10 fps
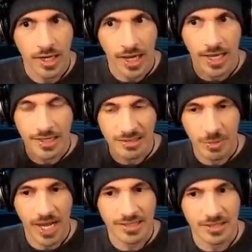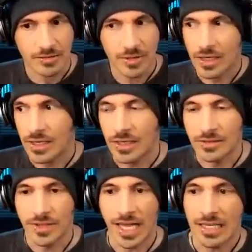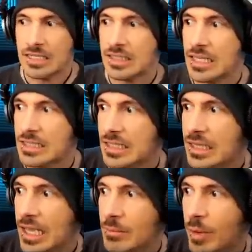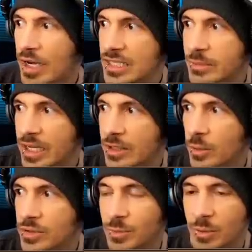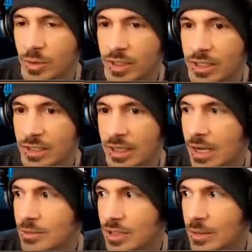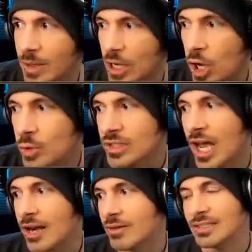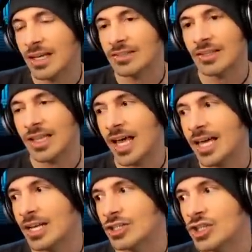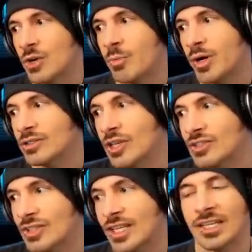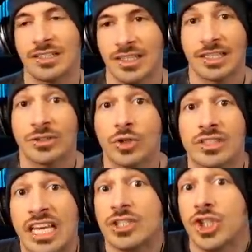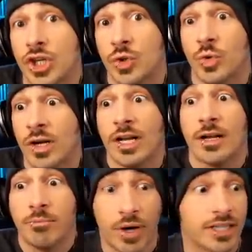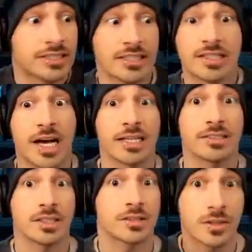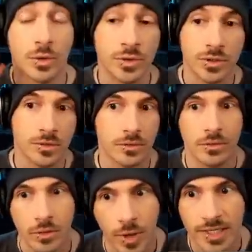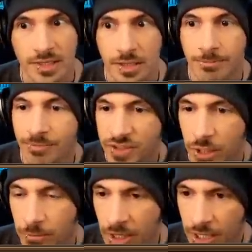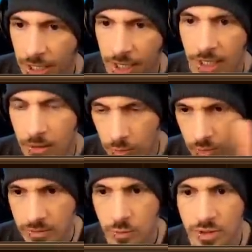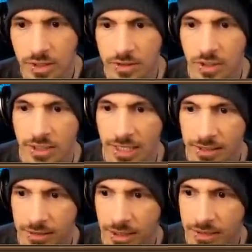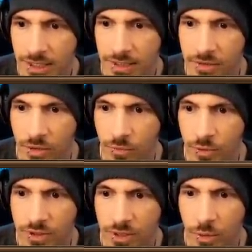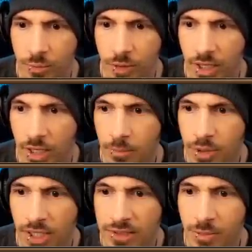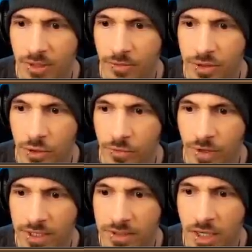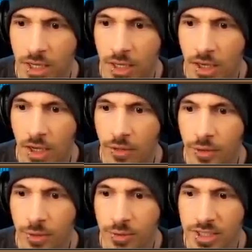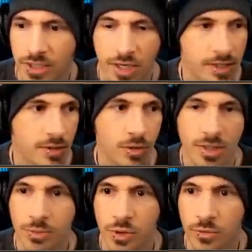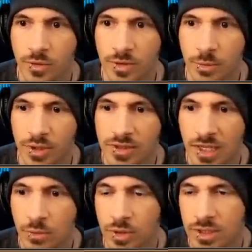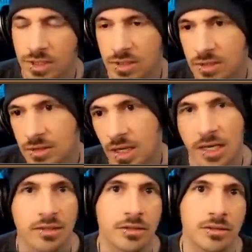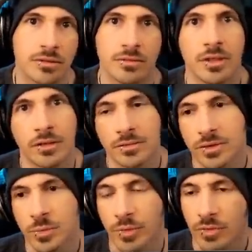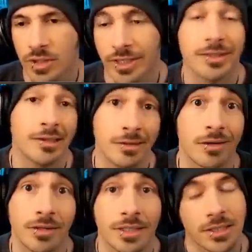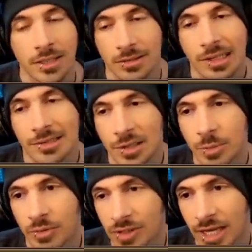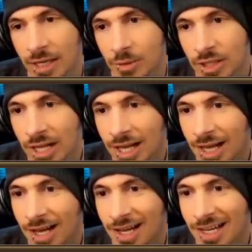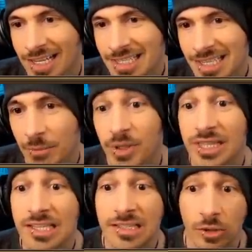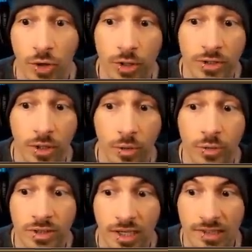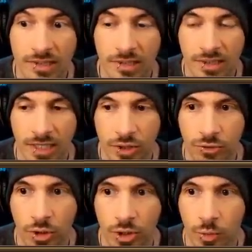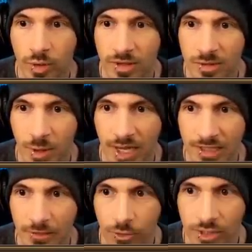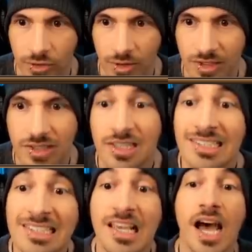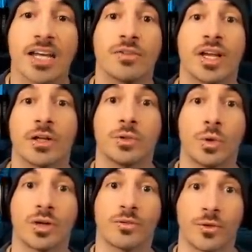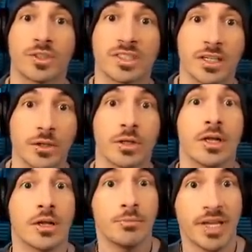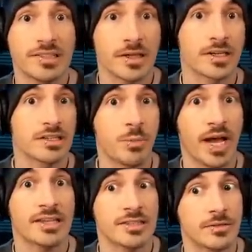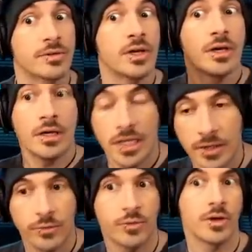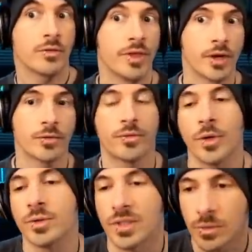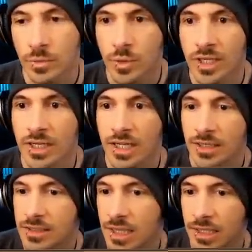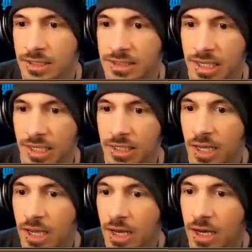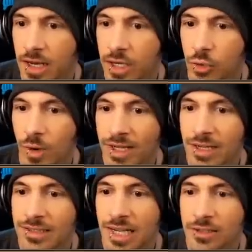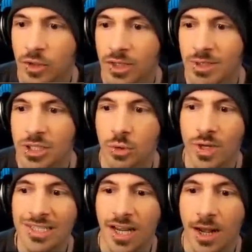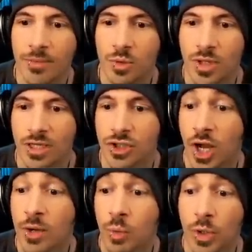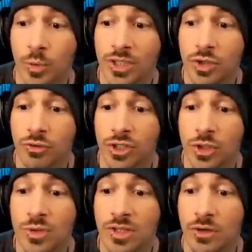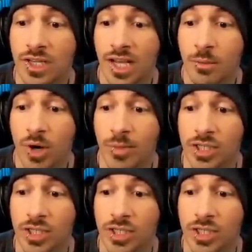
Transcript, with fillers: and his passive of anything in the game, possibly. I know some people are going to comment and be like, oh, Tyron does a lot and Shung Pung does a lot. And like those they do, but this guy just goes crazy. So uh, we'll, we'll touch on that in a second. So the first skill uh, blocks beneficial effects. 30% uh, chance goes up to 50%, which is not you know super reliable and then RNG it's not super reliable uh, but this also does get stronger with his passive right so this this is kind of like a Lauren first skill based on his passive if they are frozen. We're going to get into that in a second. Uh, grinding attacks all enemies three times with a giant whirlwind to reduce their attack bar by